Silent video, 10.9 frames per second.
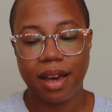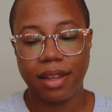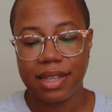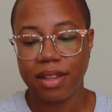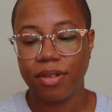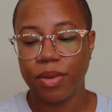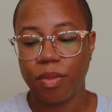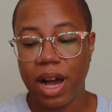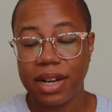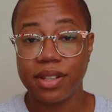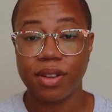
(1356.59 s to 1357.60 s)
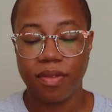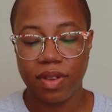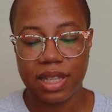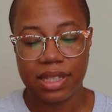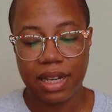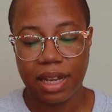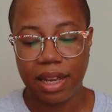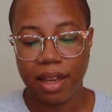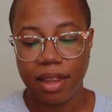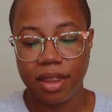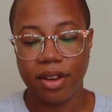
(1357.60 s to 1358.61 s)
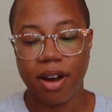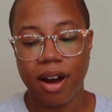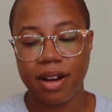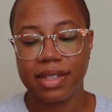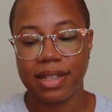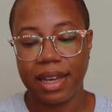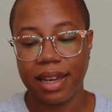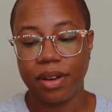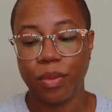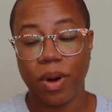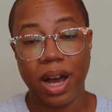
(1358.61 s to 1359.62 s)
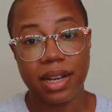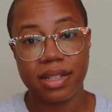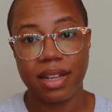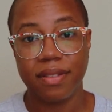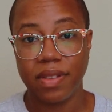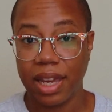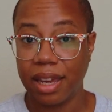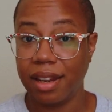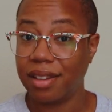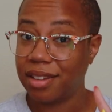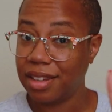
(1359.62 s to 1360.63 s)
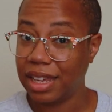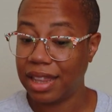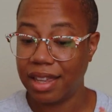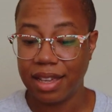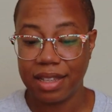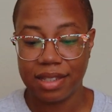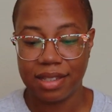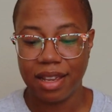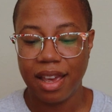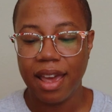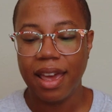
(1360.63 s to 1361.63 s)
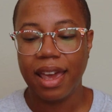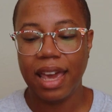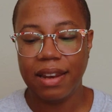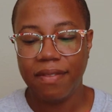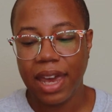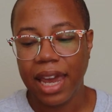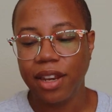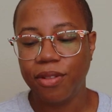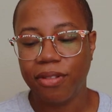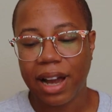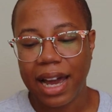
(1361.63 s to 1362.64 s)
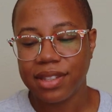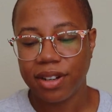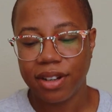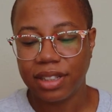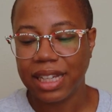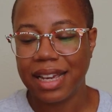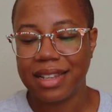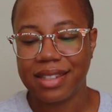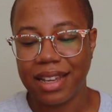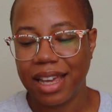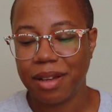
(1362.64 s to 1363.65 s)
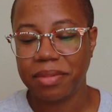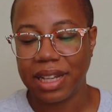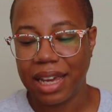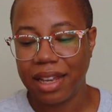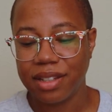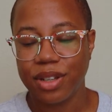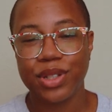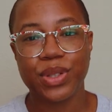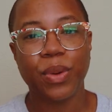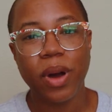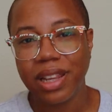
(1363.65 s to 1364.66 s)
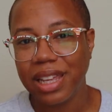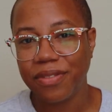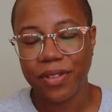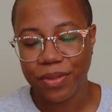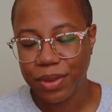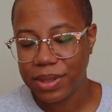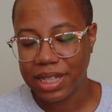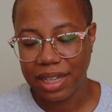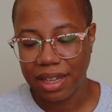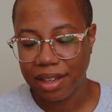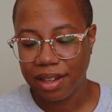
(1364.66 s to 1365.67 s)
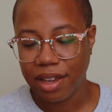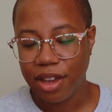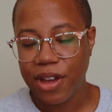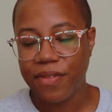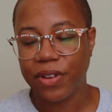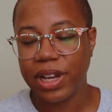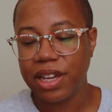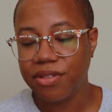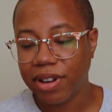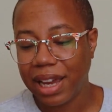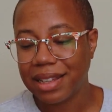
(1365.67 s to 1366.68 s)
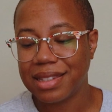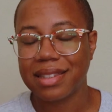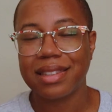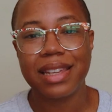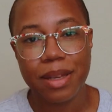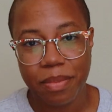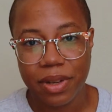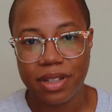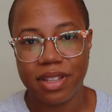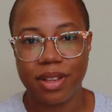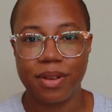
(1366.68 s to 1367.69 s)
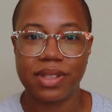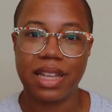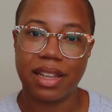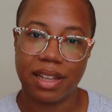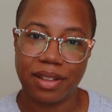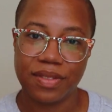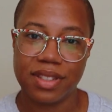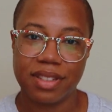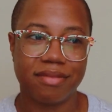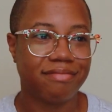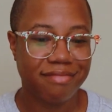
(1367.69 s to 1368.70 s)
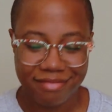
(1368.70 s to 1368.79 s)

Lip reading: Unless the Lord watches over the city, the guards stand watch in vain. Get this. In vain you rise early and stay up late, toiling for food to eat, for he grants sleep to those he loves.